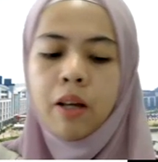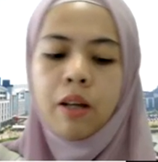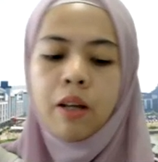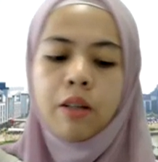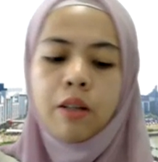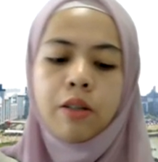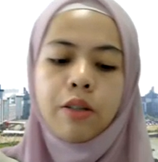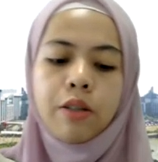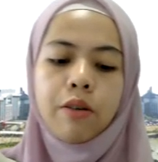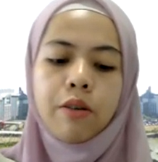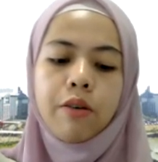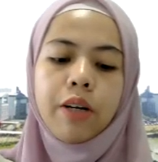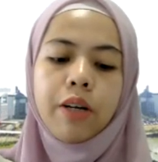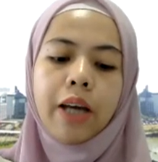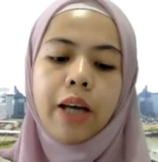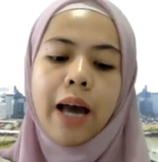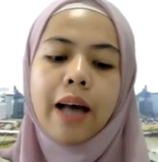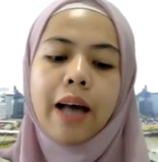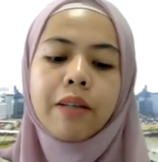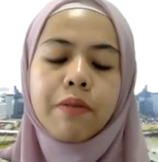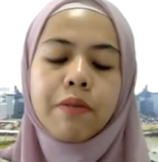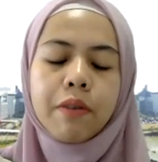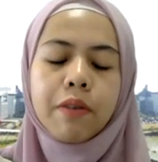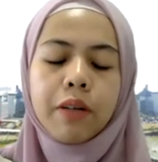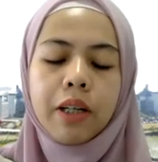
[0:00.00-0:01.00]
So the
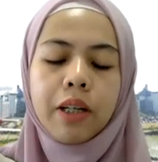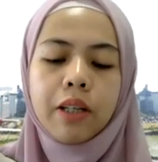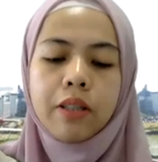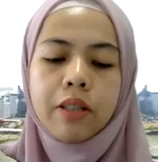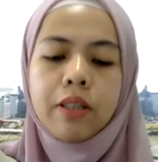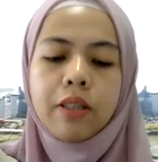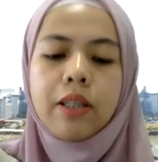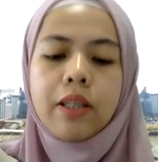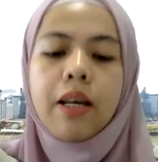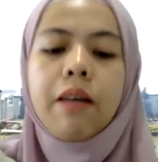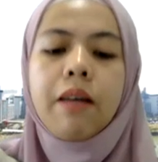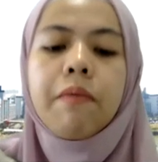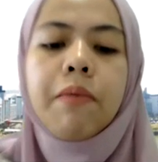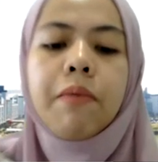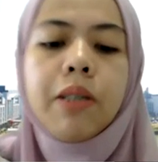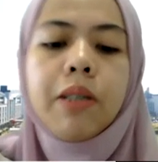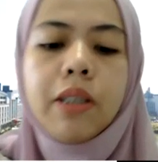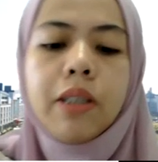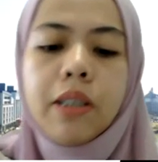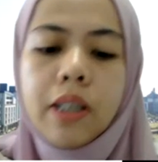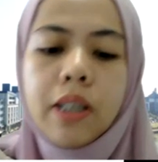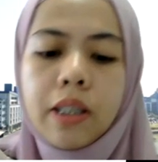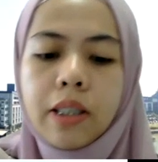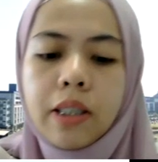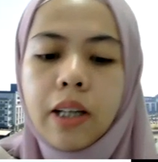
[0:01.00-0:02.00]
cash flow itself
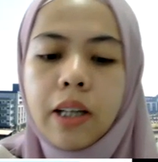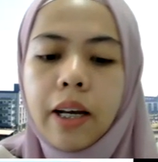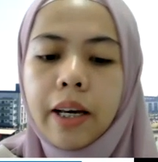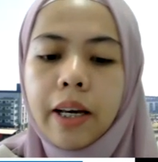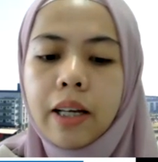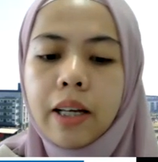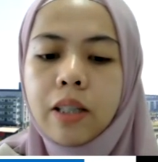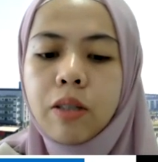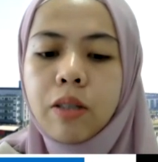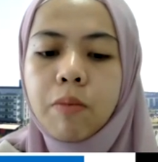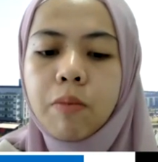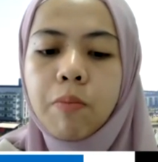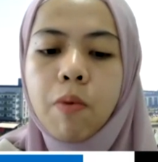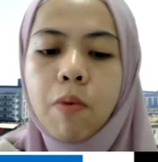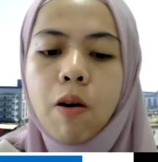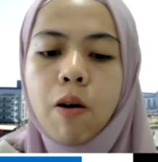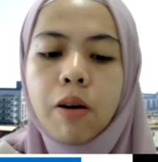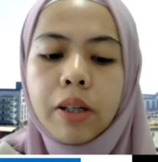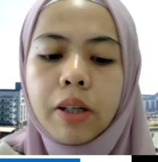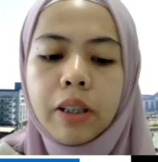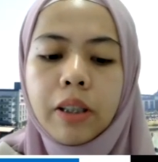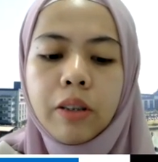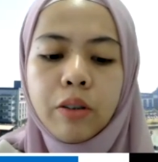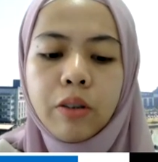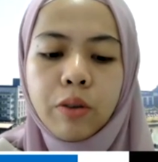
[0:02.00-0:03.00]
is just like a
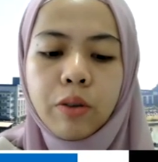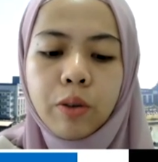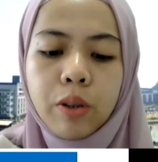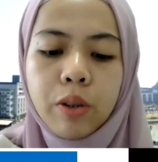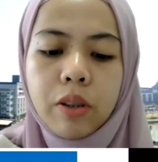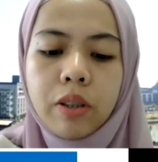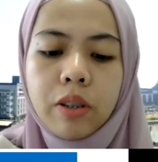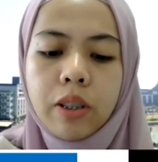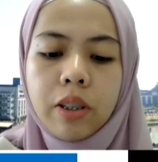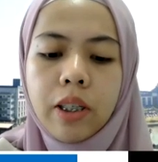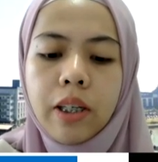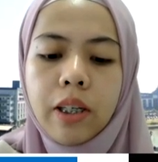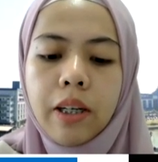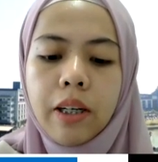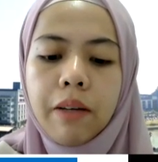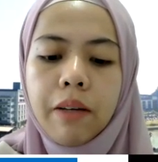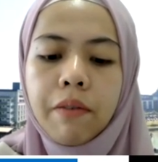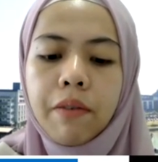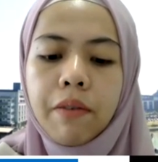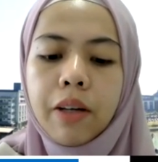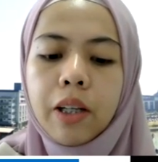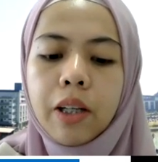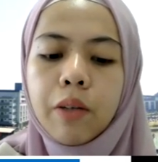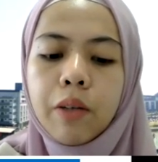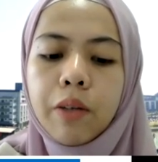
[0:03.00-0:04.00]
supporting tools in
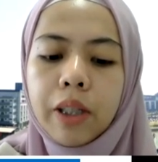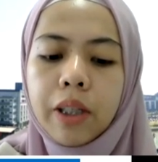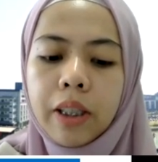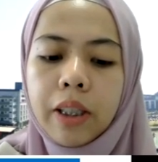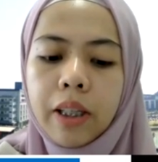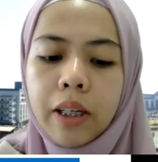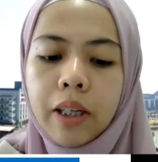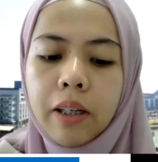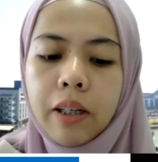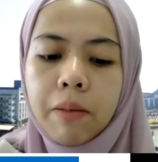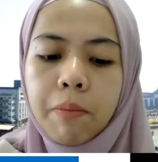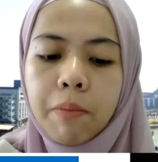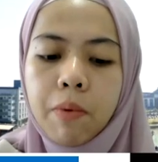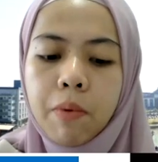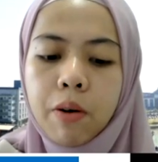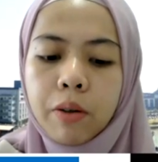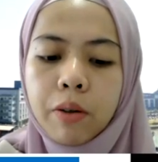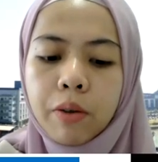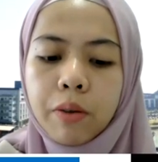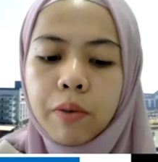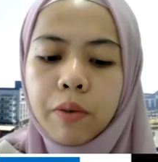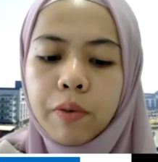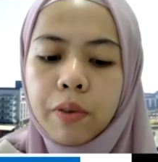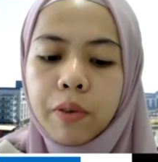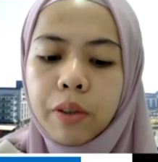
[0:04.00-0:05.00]
evaluating the
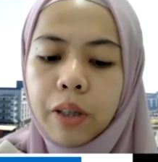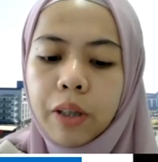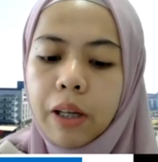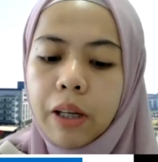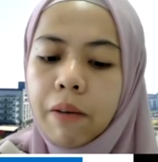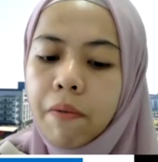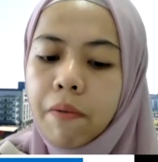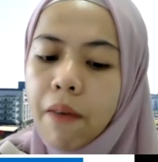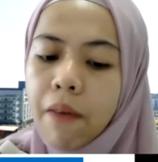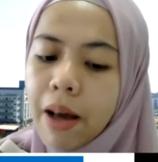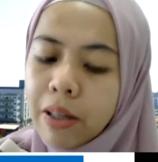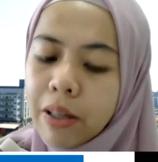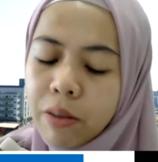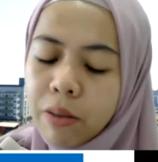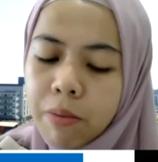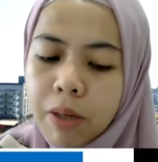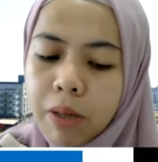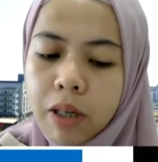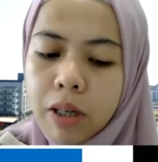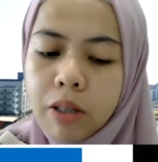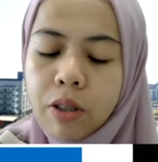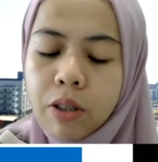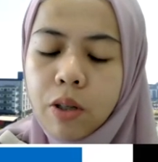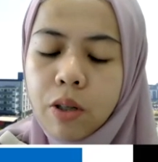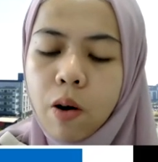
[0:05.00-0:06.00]
portfolio
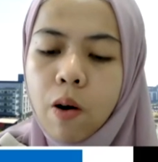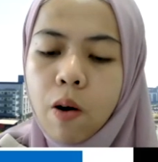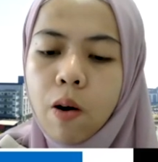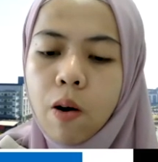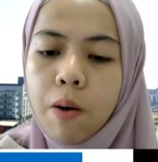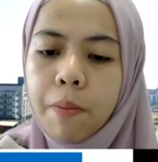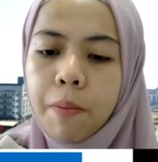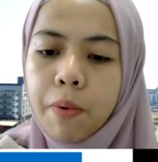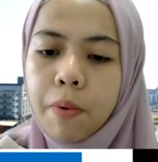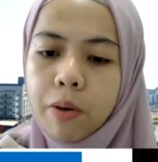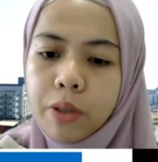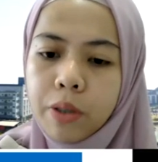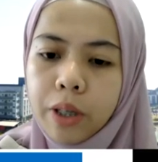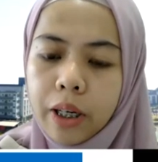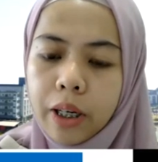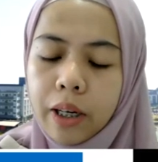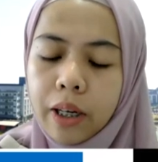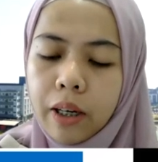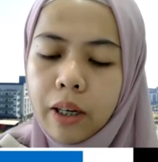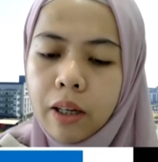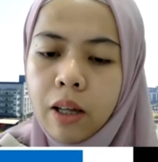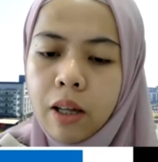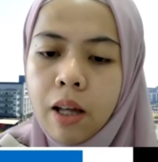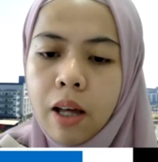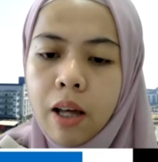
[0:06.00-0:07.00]
investments or project
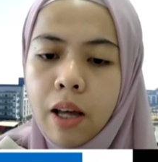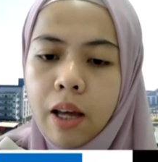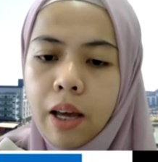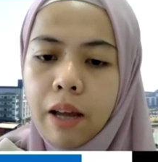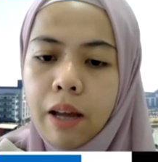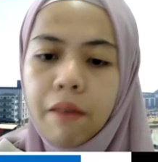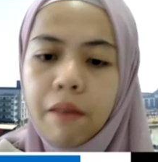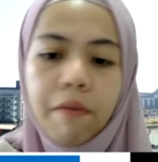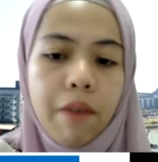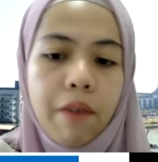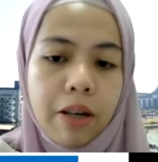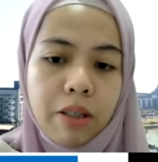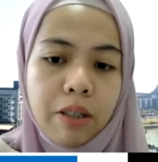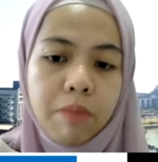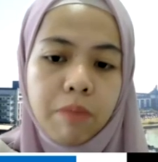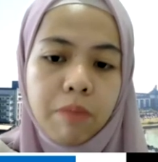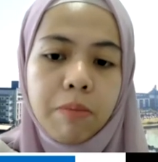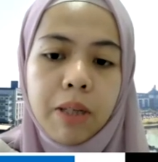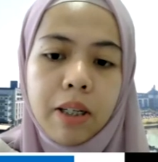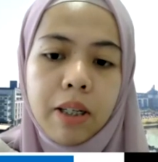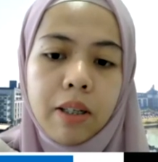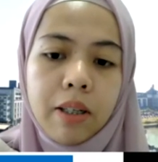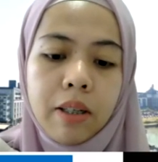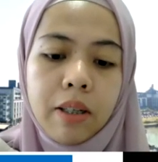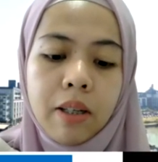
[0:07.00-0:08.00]

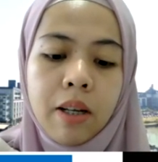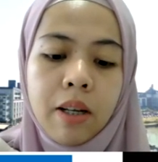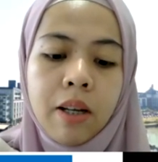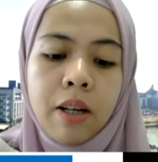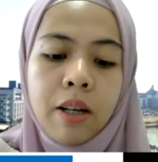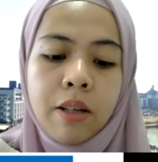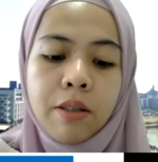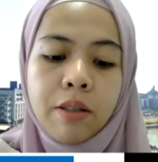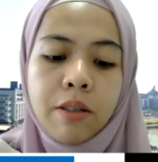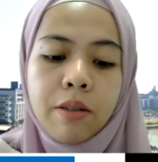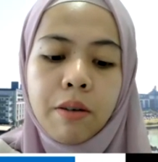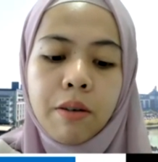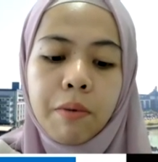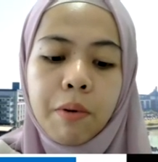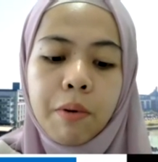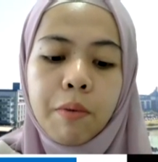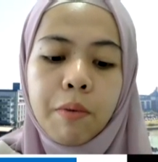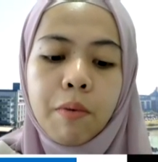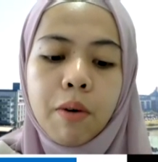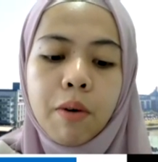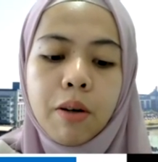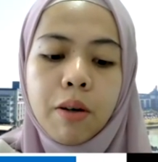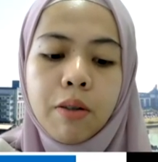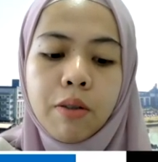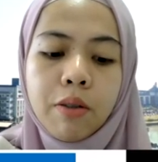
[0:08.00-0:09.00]
investment. So we
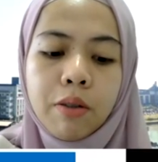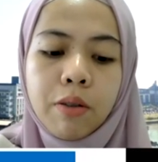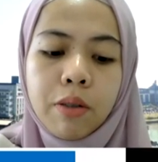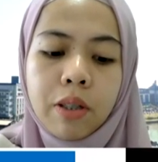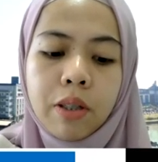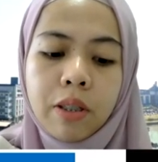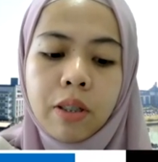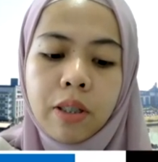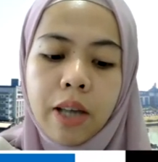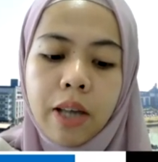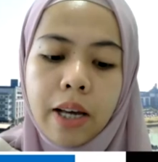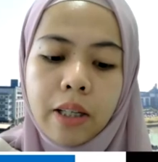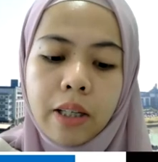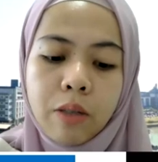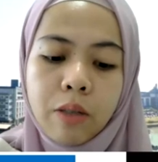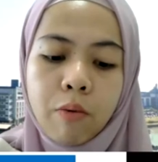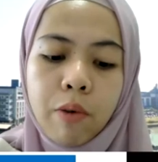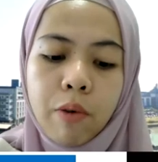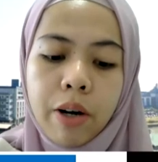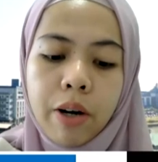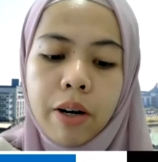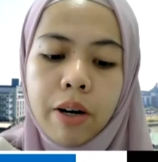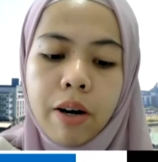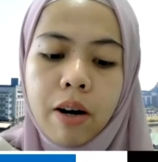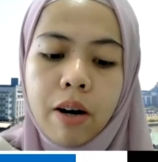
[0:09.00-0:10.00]
want to assess
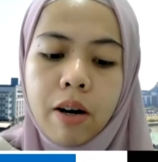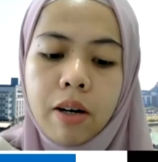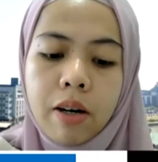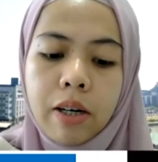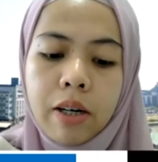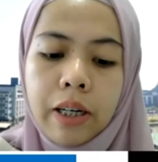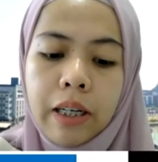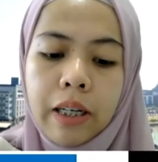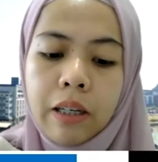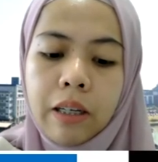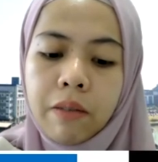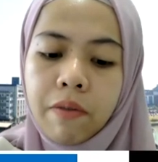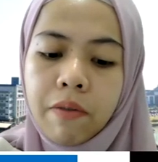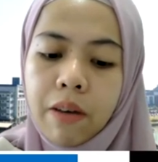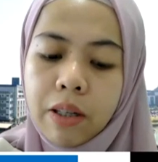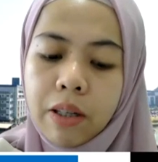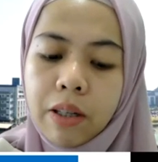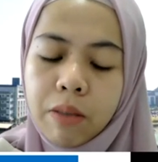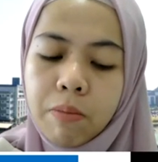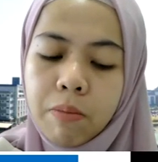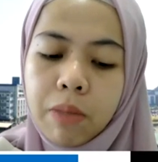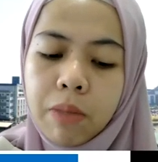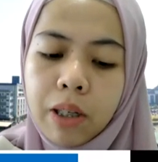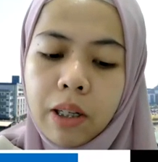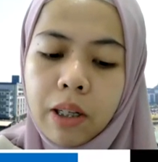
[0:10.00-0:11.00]
whether the
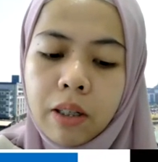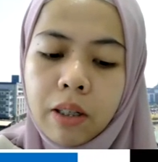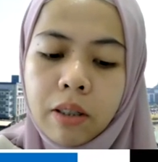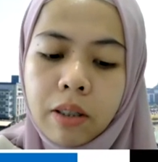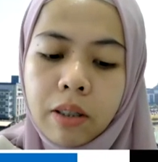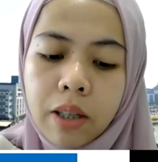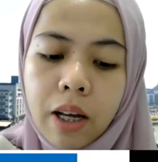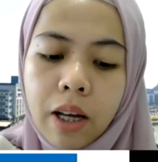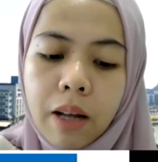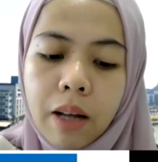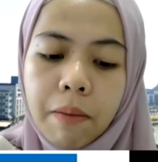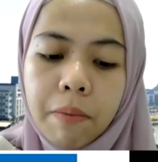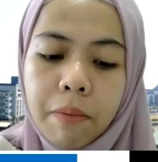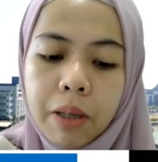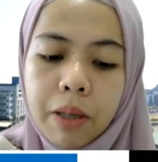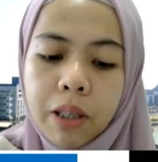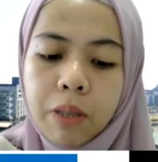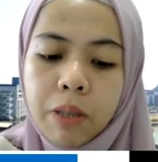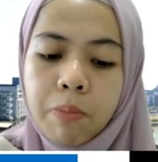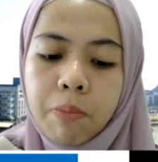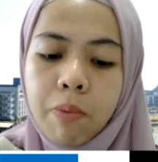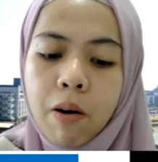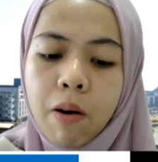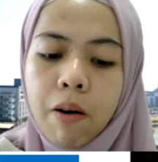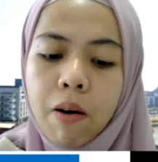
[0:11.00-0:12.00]
investment itself is
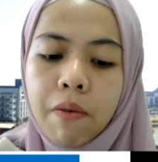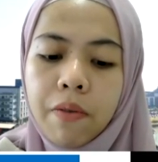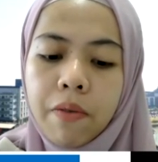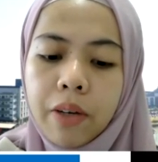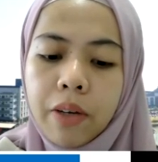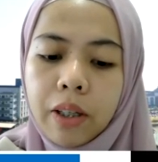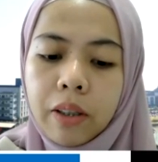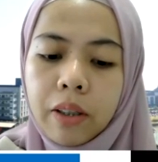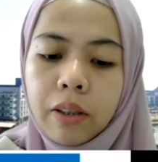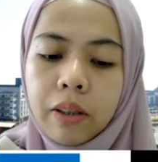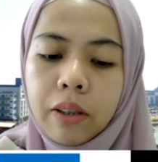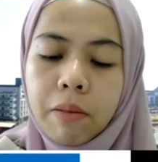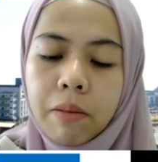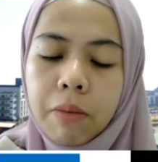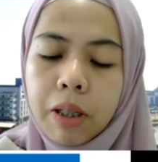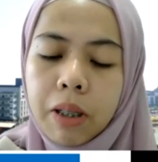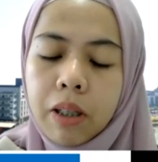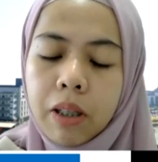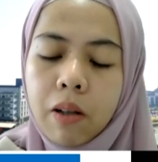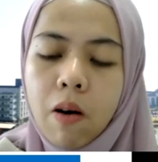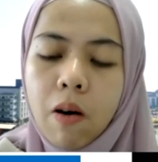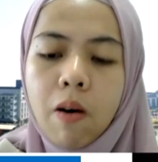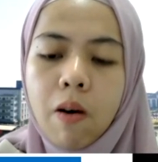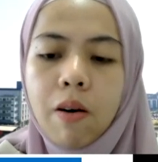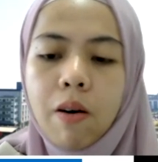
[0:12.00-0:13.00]
profitable
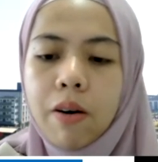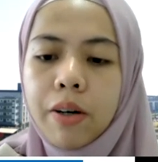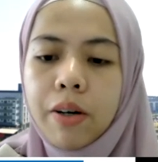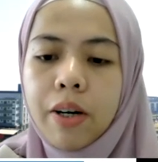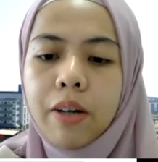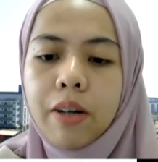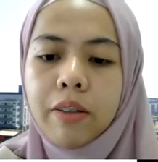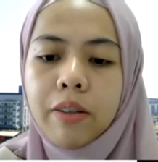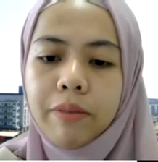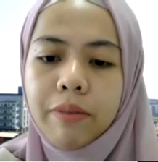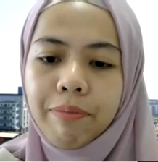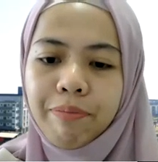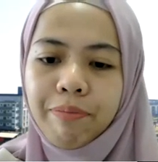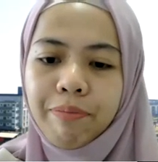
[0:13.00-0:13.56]
or not.